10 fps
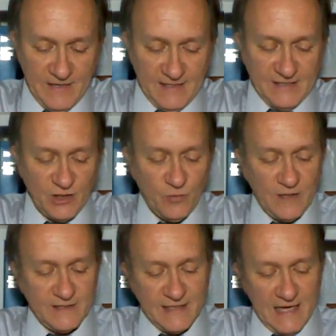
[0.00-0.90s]
Listen to
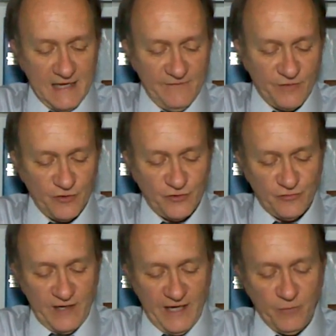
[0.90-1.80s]
what's said in verse
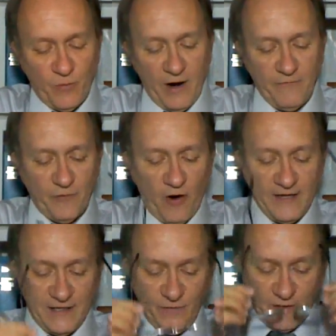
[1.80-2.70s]
3. "Wherefore
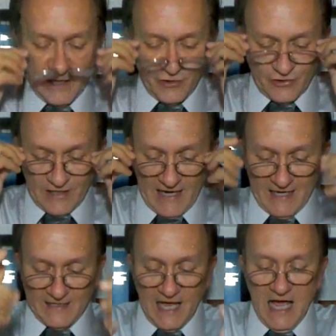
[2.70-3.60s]
I give you to
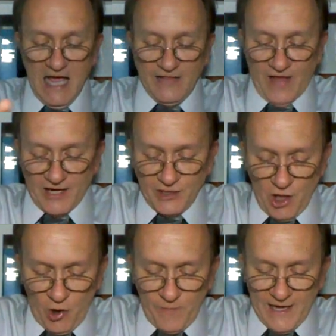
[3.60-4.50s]
understand that
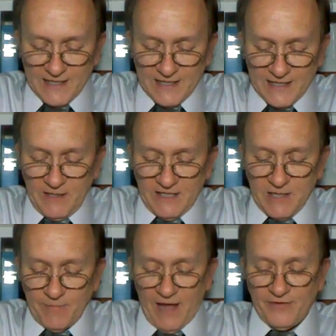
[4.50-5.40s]
no man
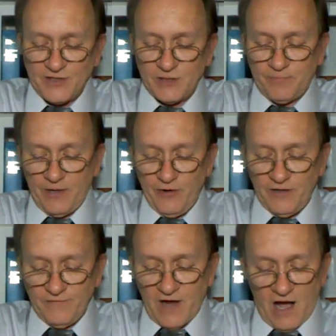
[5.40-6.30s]
speaking by the
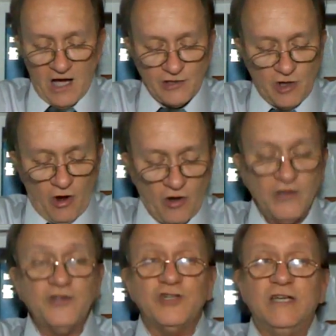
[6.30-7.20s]
Spirit of God
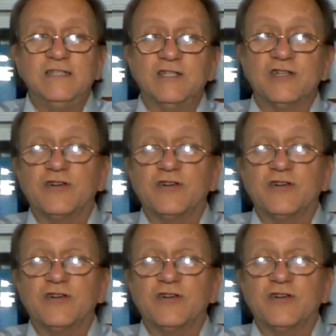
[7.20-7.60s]
calleth Jesus